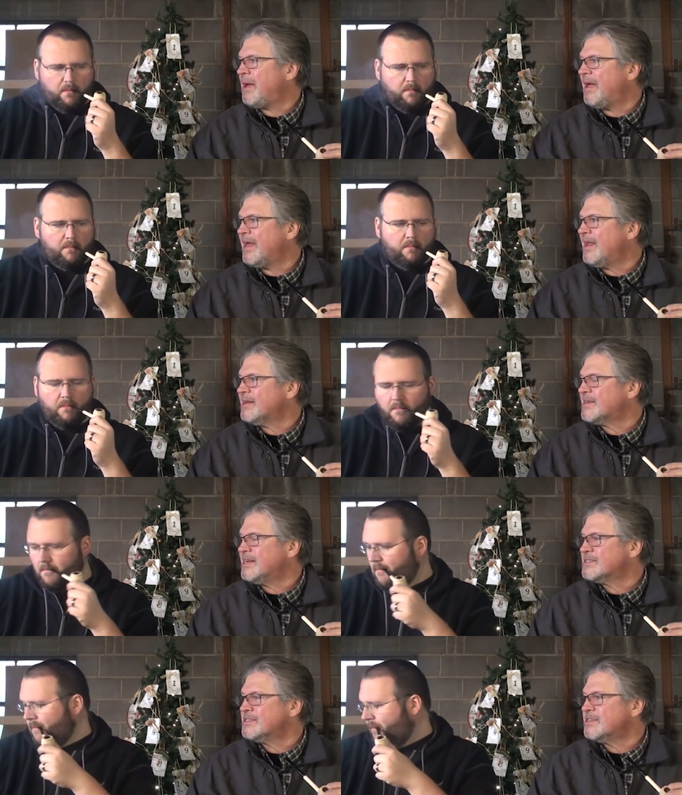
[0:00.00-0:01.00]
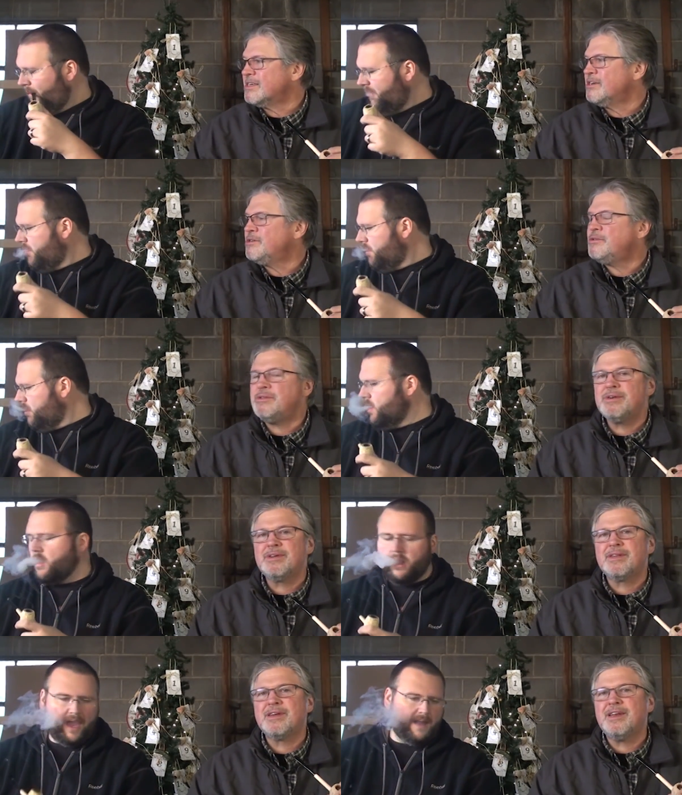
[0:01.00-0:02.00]
Speaker 1: paying any attention to you.
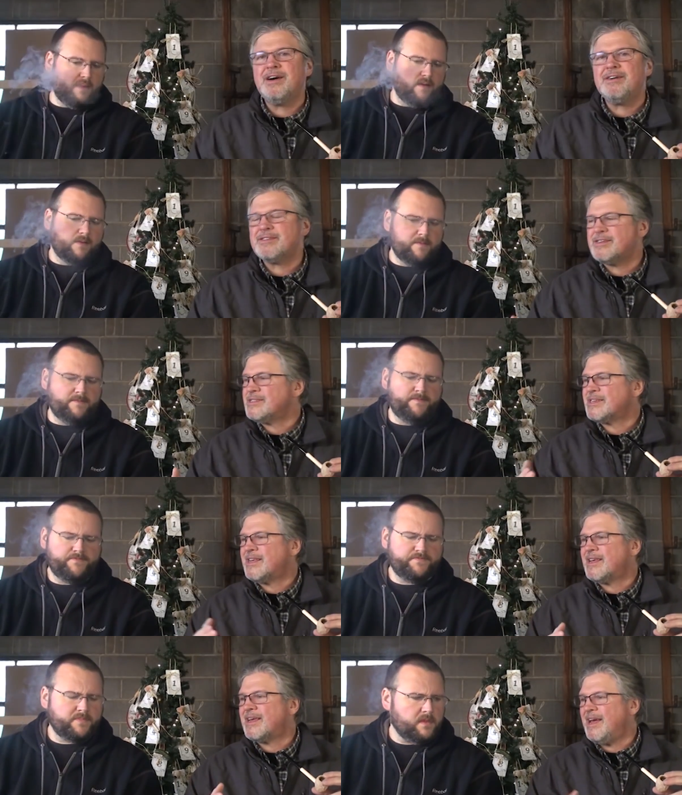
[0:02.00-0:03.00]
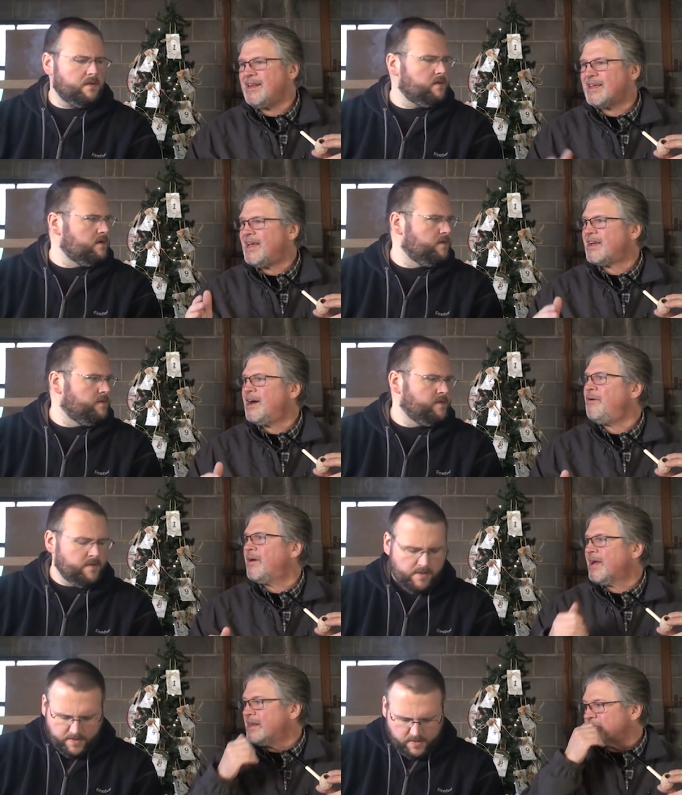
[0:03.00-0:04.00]
You know, just get get
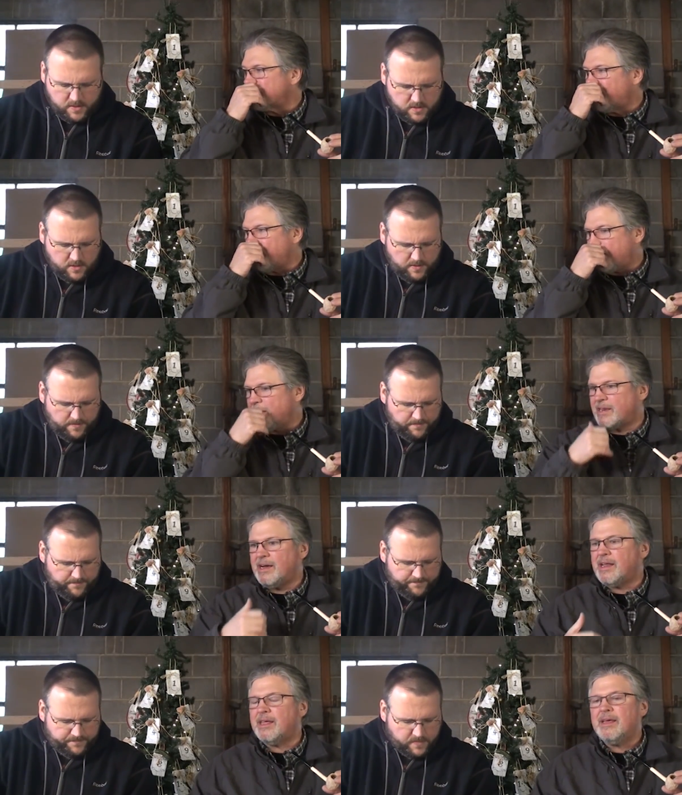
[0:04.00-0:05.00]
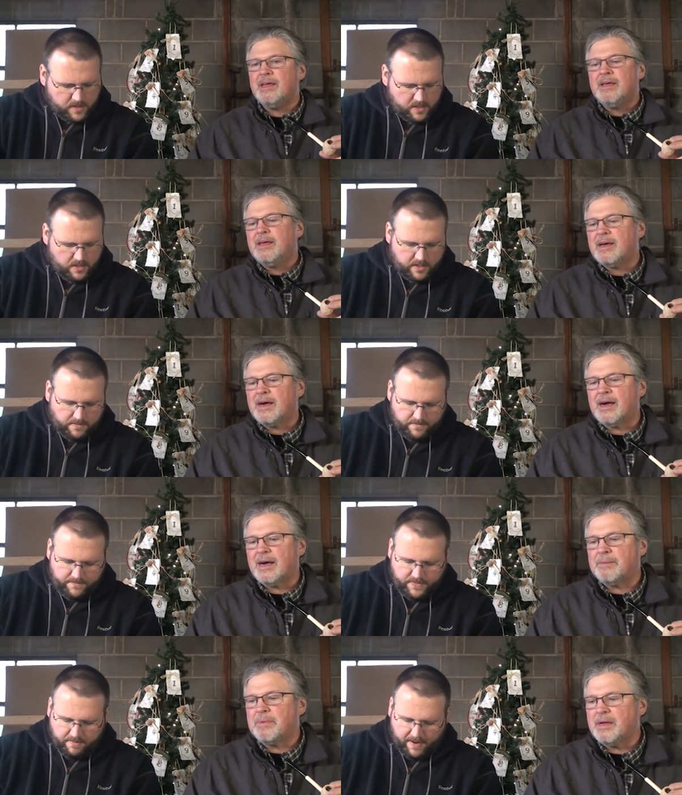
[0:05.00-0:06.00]
going, get it started, get it done. The,
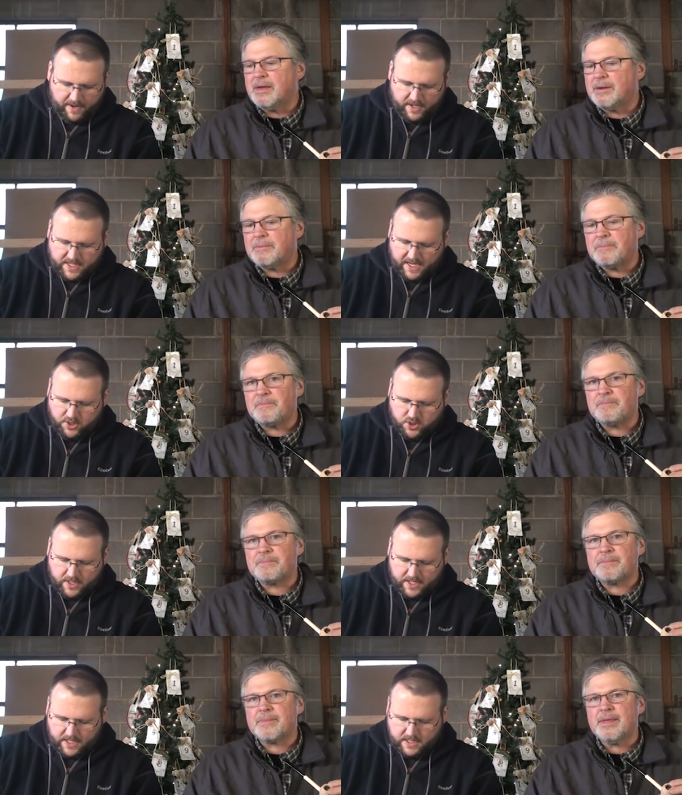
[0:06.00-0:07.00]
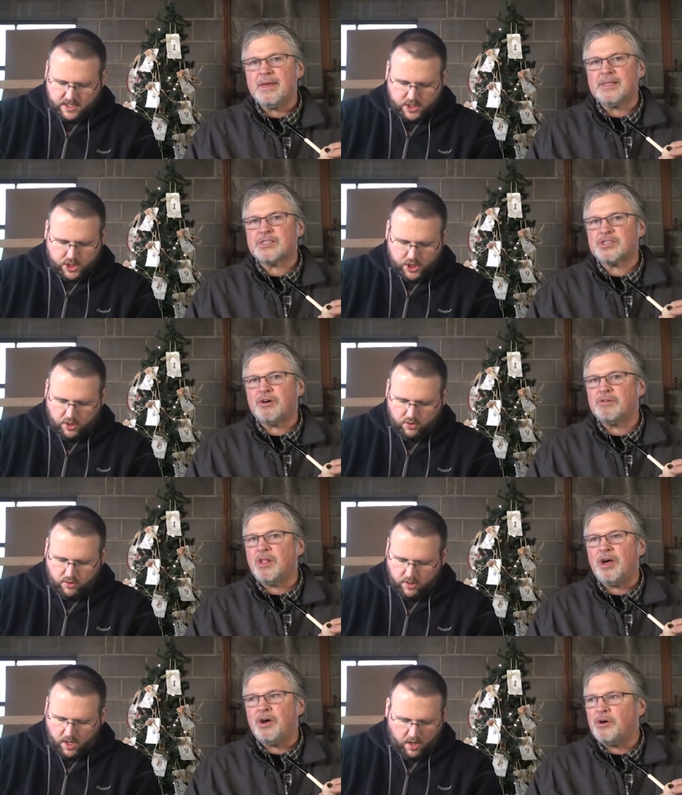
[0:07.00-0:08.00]
uh,
Speaker 2: the barrier to entry is so low.
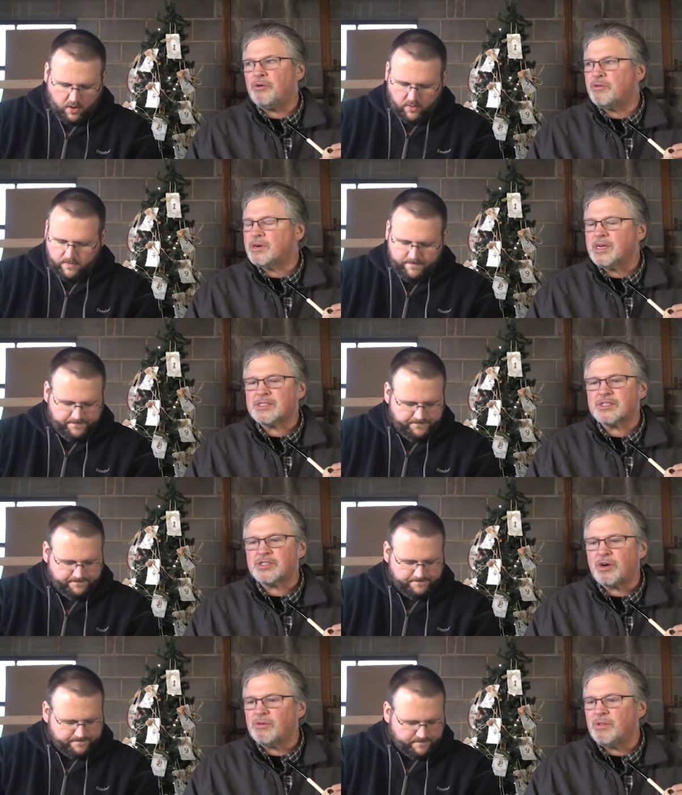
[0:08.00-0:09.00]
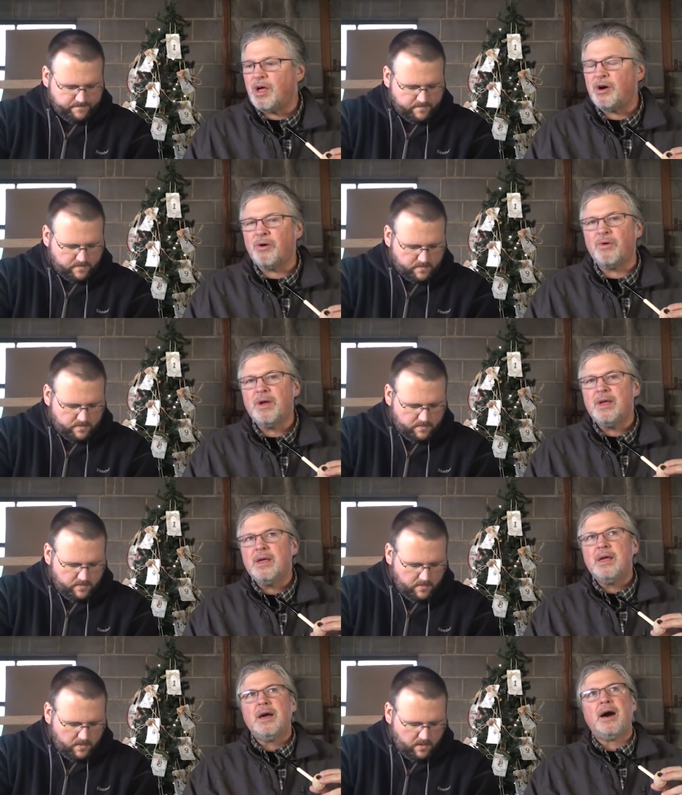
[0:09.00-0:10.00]
low.
Speaker 1: It's so low.
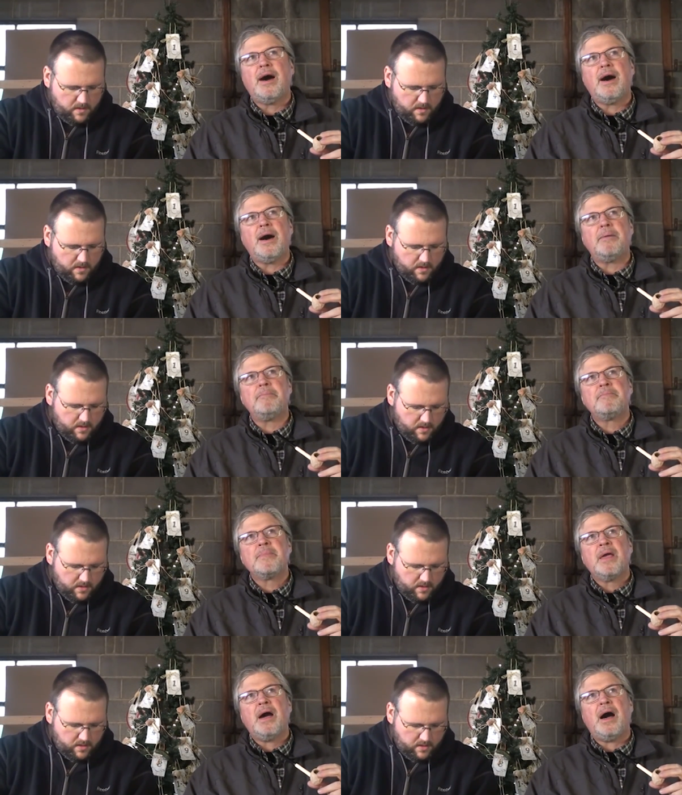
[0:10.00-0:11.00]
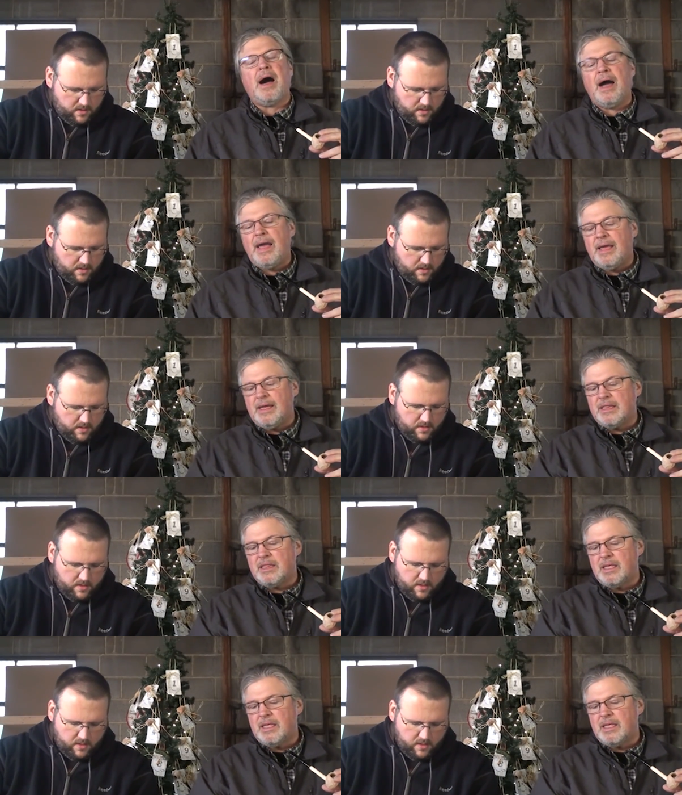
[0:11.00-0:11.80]
Um, I in,